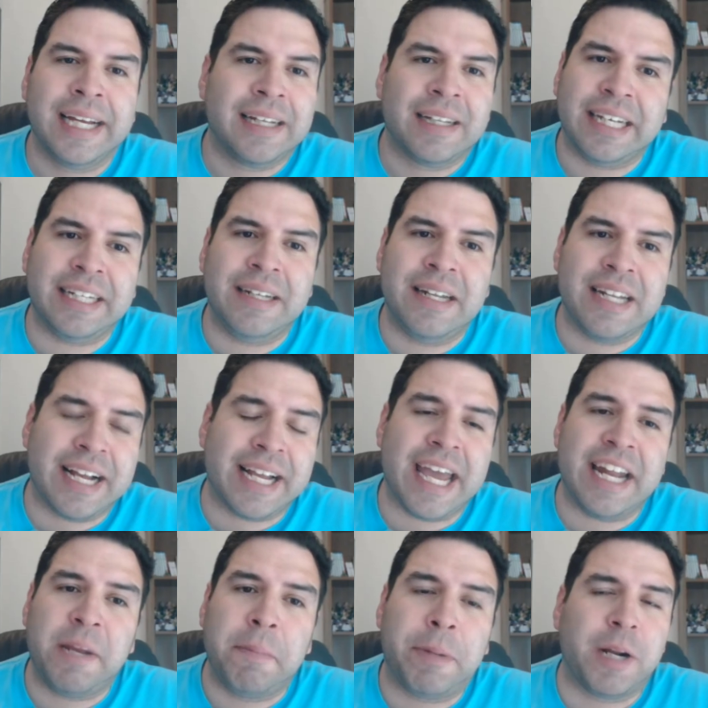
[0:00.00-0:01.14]
He
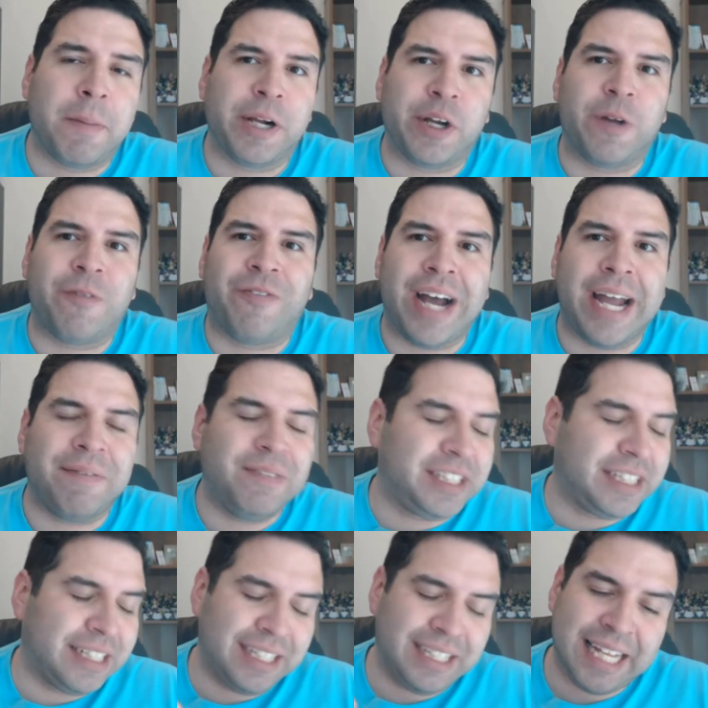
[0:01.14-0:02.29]
put up a good fight.
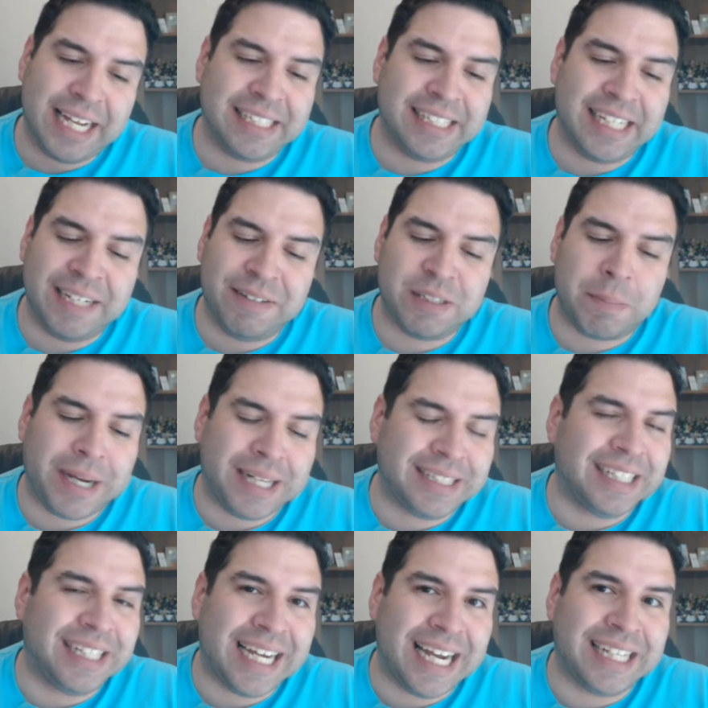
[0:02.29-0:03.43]
Vegeta, like I said, he was about to
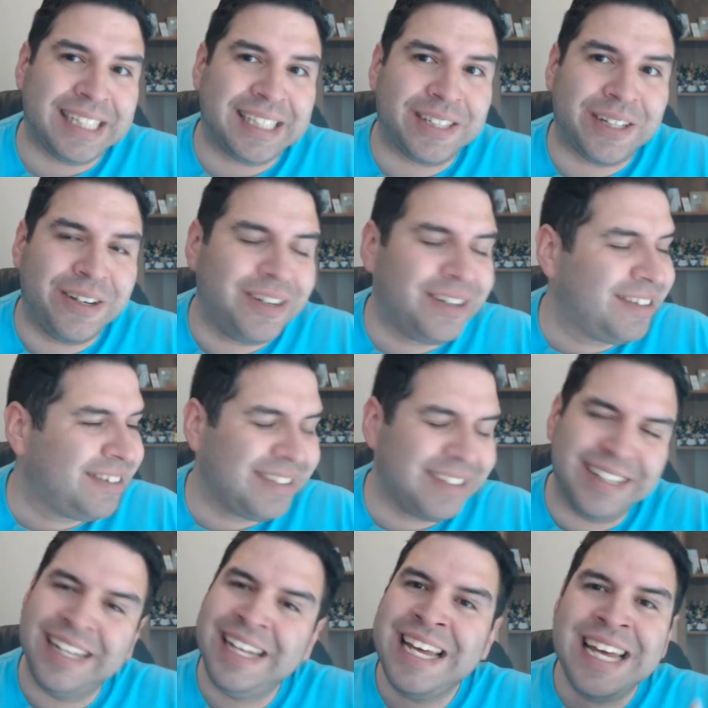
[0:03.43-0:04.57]
die, so
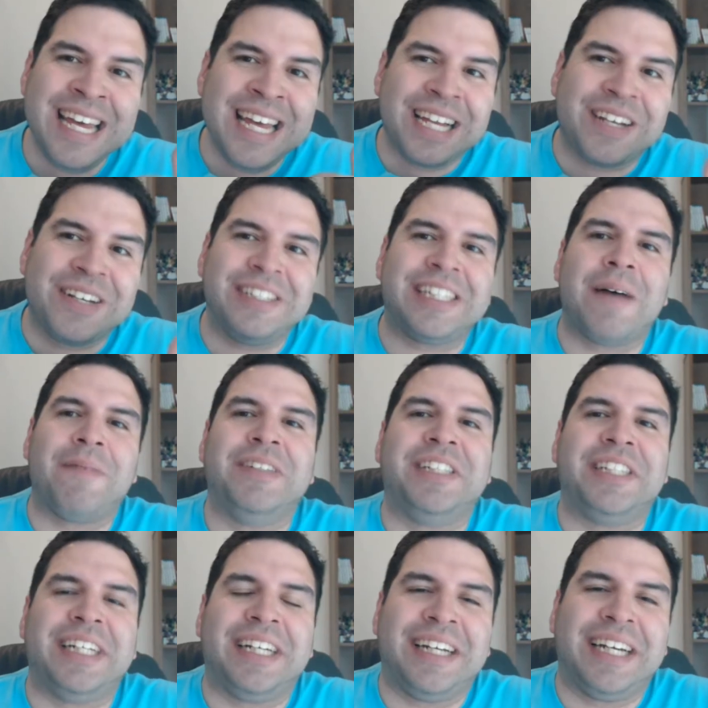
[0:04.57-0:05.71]
good job,
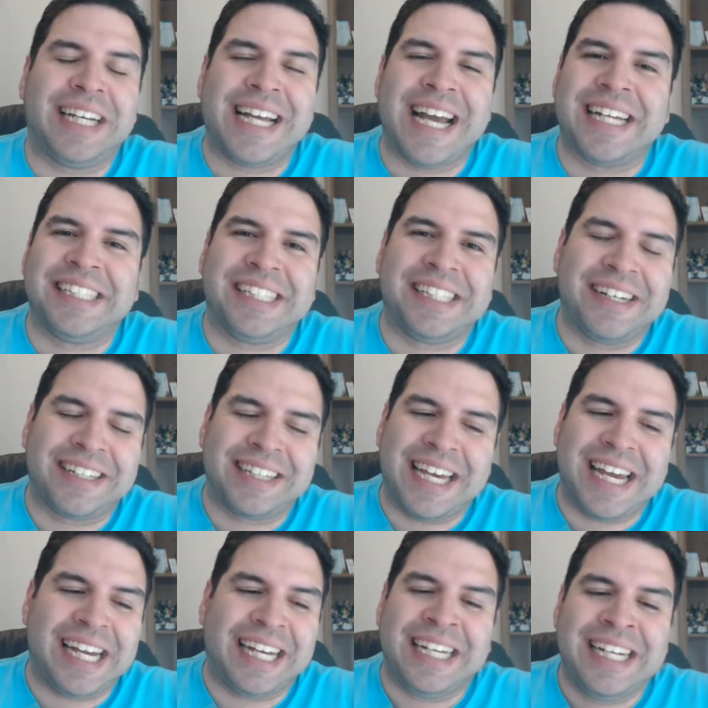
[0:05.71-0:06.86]
Vegeta. It kind of sucked
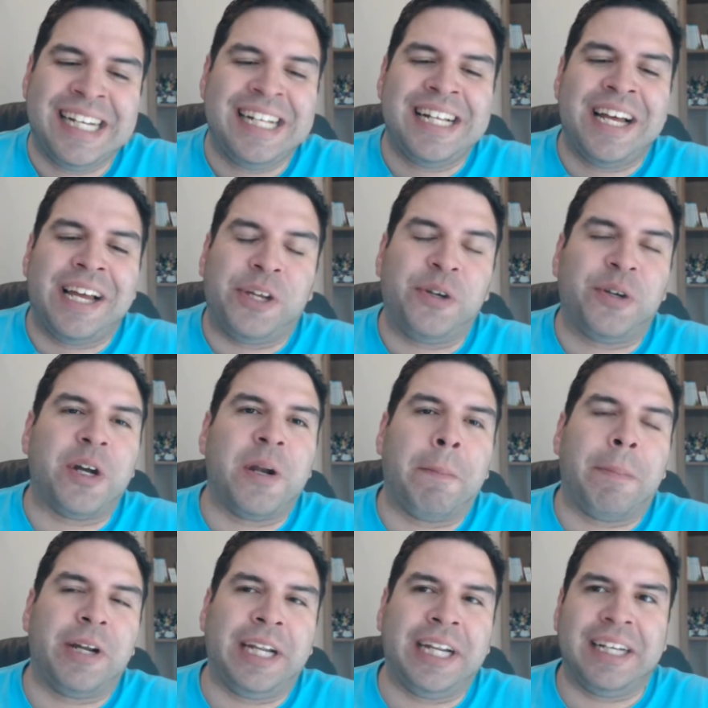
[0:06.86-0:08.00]
that you couldn't
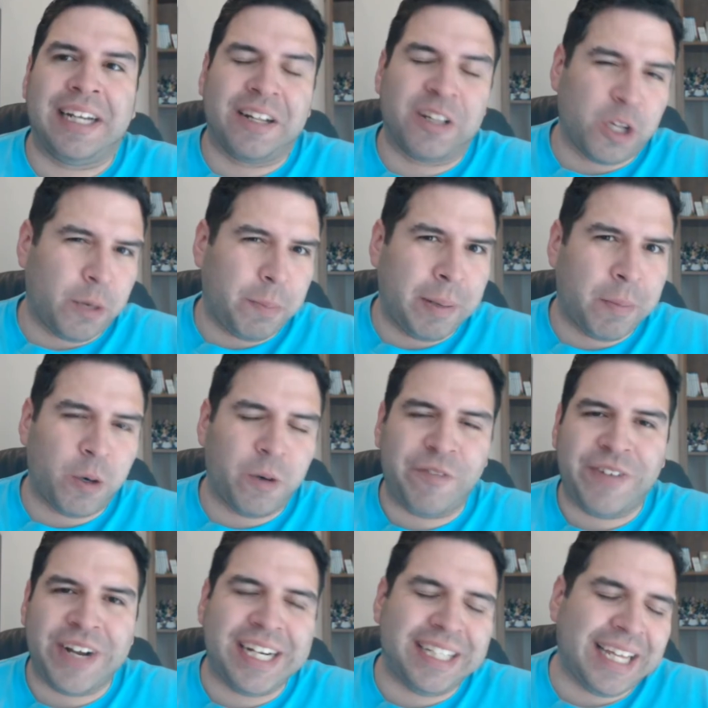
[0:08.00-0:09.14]
put in a little bit more of a
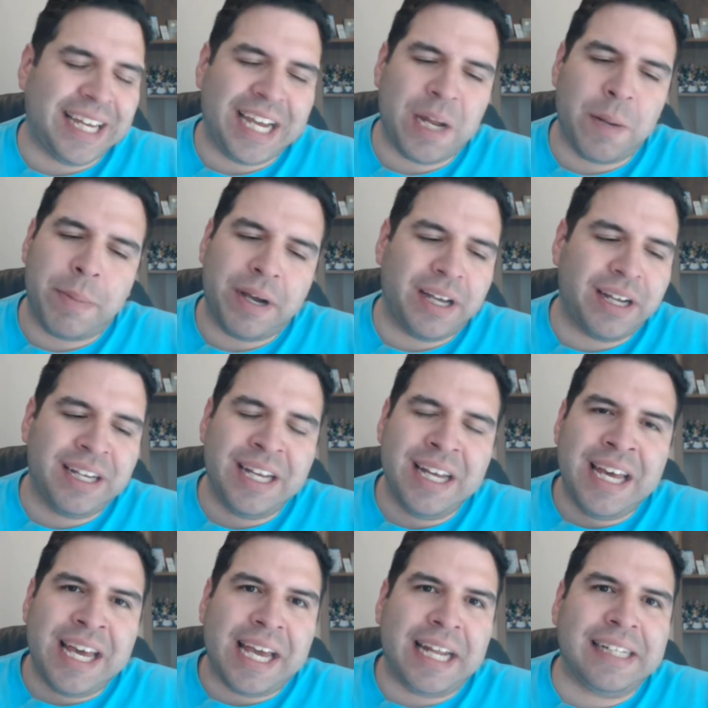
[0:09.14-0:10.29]
fight at the end, but
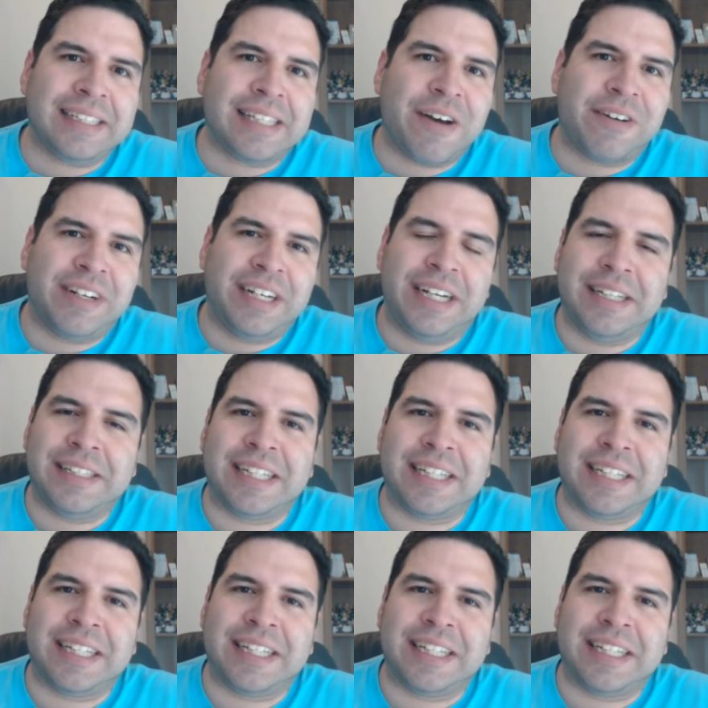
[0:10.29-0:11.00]
it is how it is.